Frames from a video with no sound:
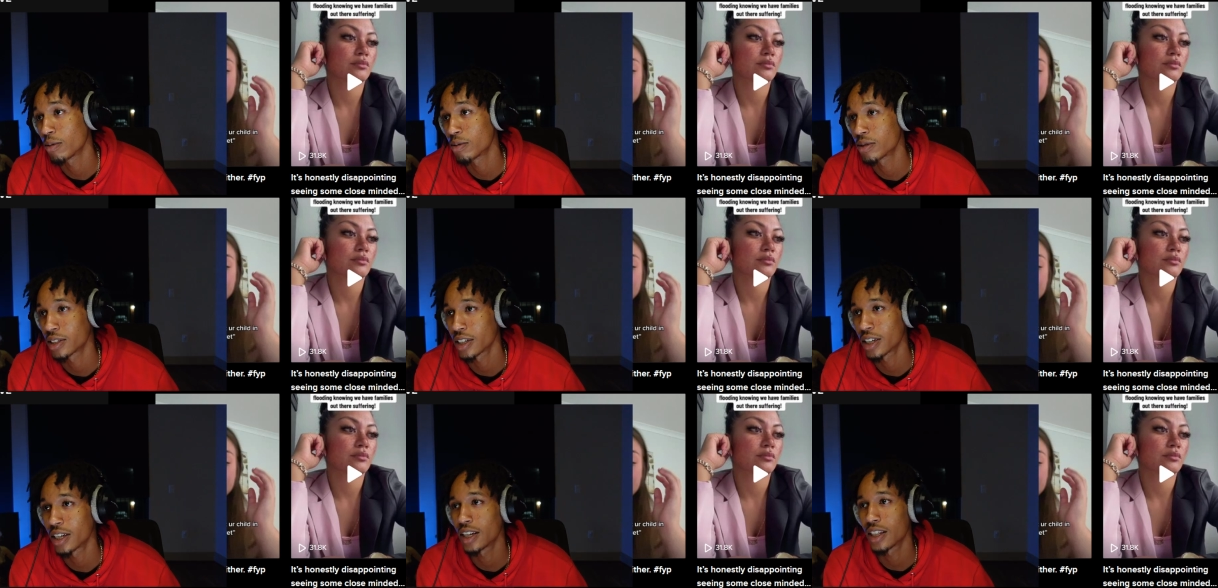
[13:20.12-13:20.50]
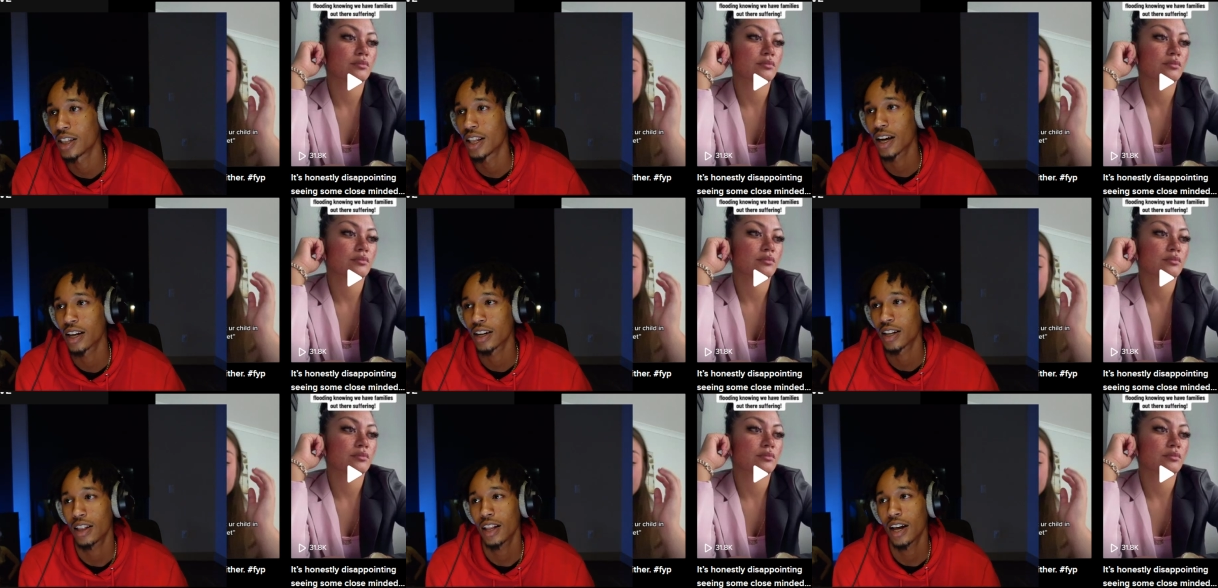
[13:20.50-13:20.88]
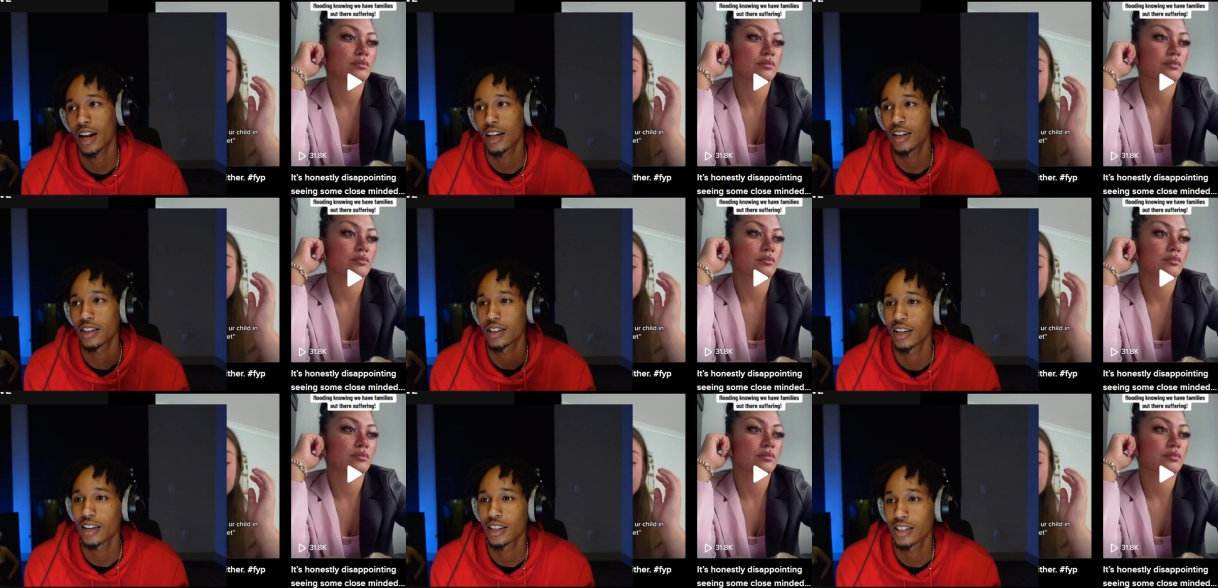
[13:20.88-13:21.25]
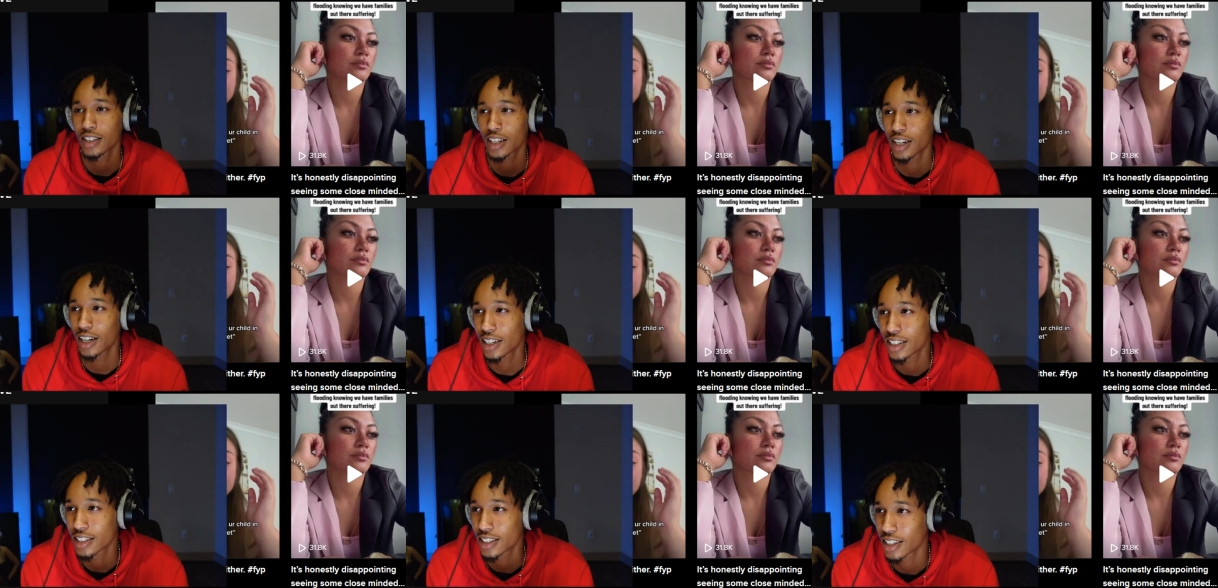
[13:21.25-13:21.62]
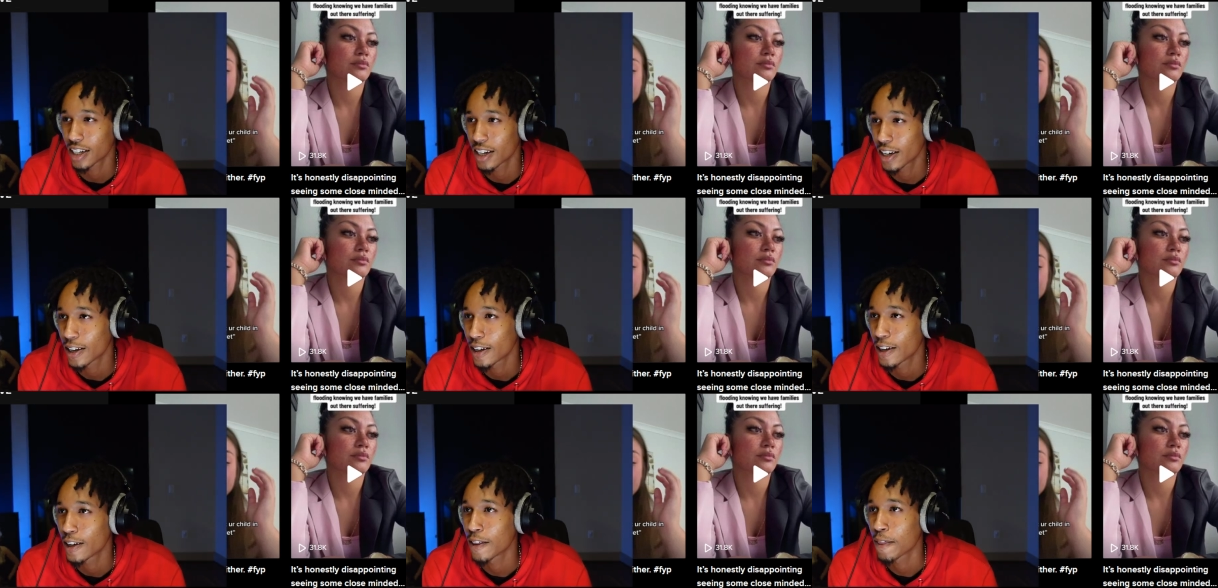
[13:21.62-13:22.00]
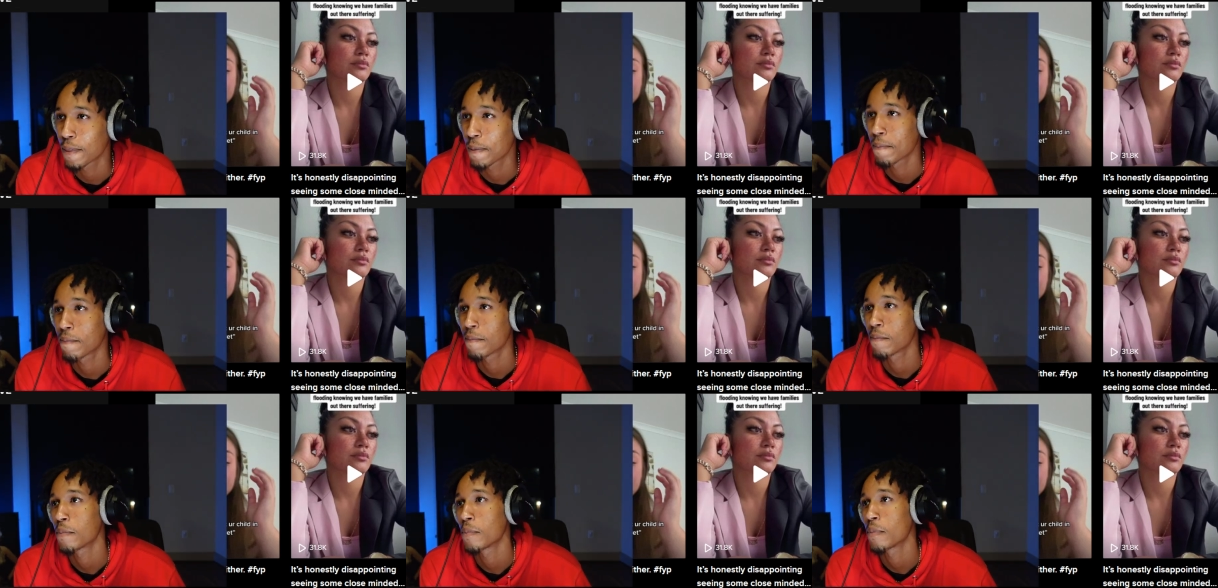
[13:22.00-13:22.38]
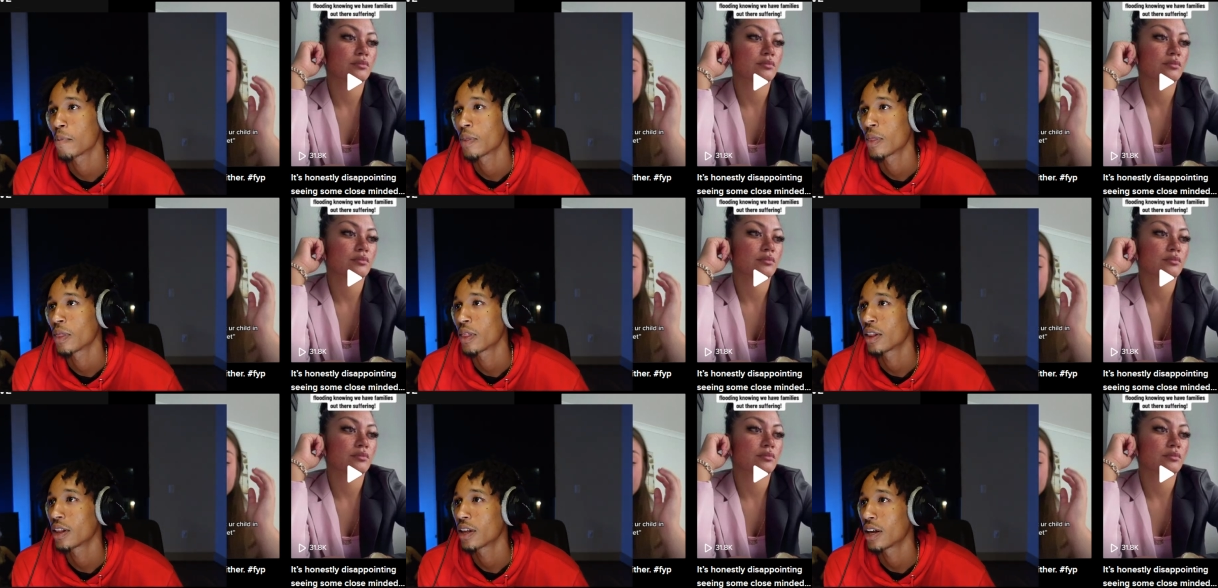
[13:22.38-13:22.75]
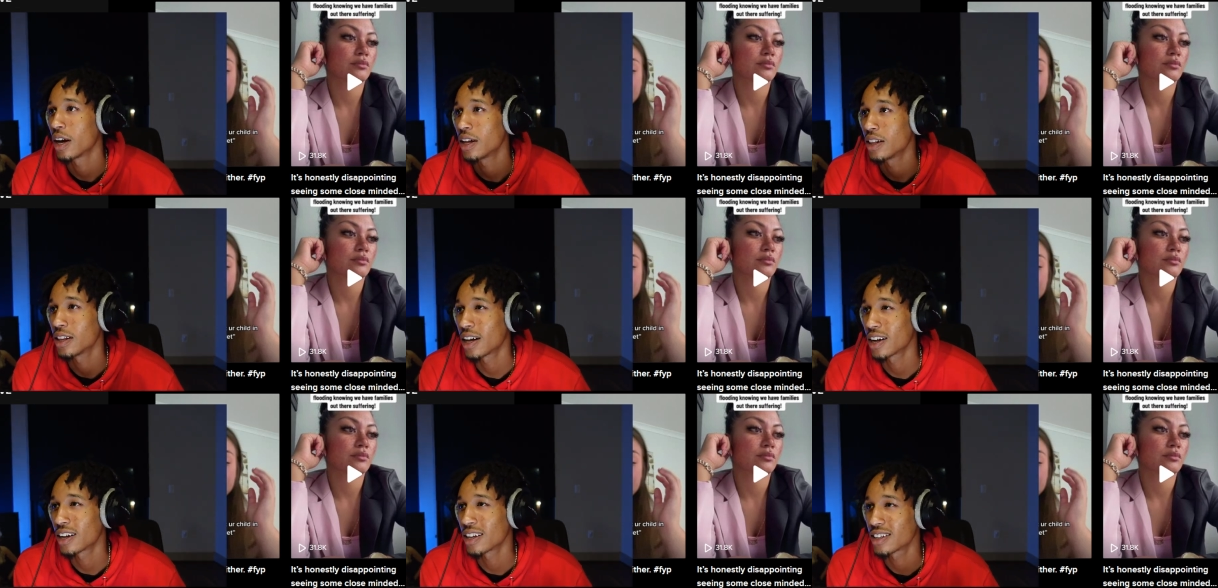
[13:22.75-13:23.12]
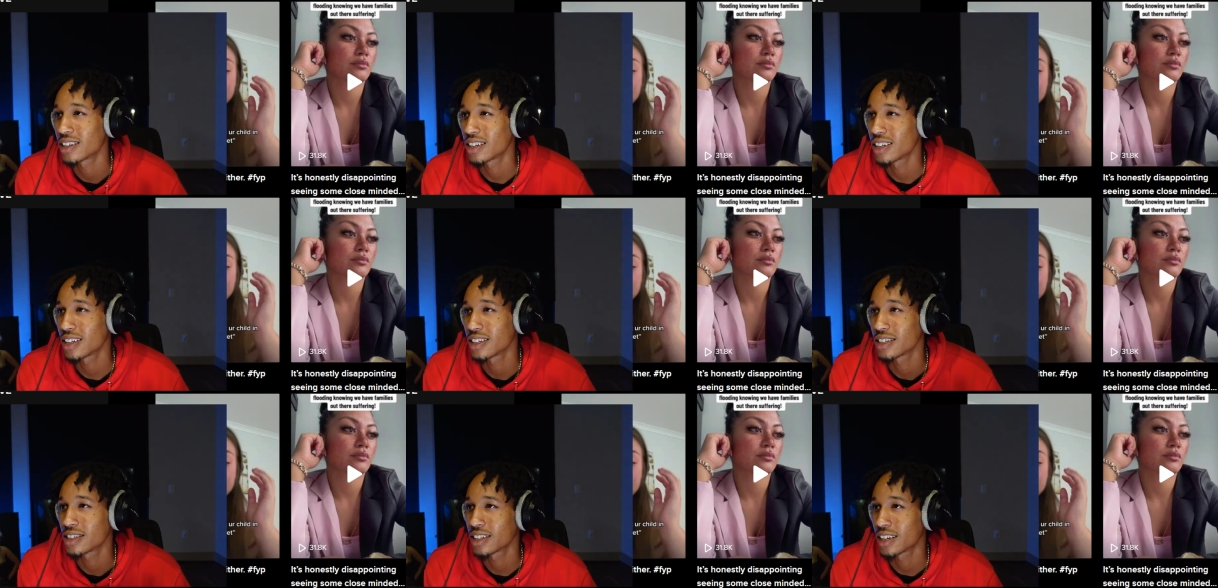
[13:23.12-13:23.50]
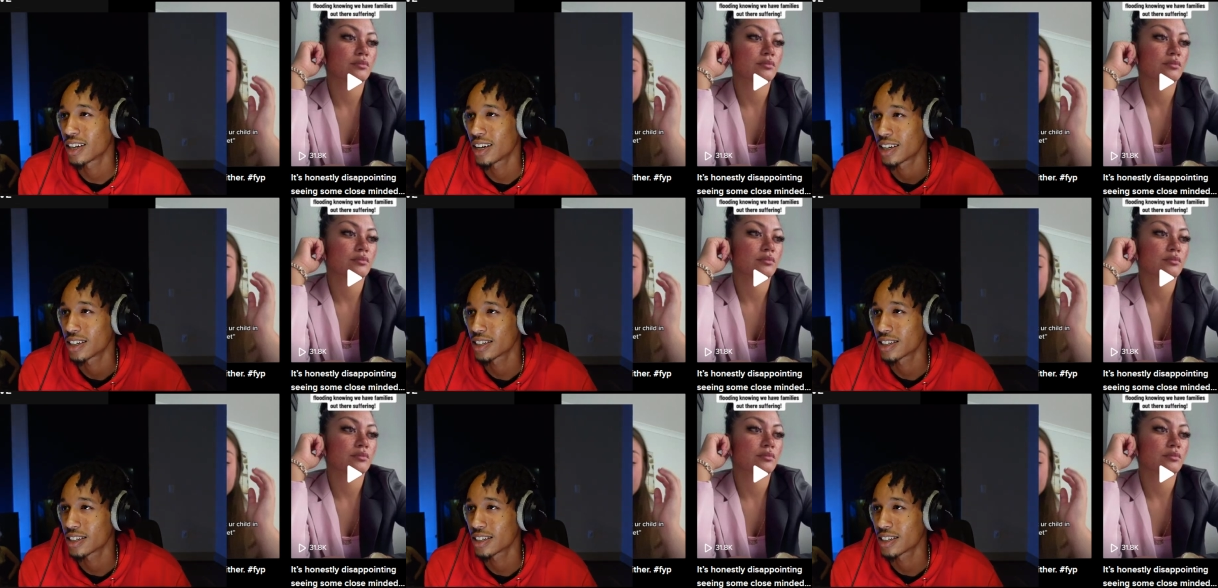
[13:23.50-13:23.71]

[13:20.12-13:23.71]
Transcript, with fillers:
Speaker 1: saying. Like, a lot of things that I say, a lot of things that I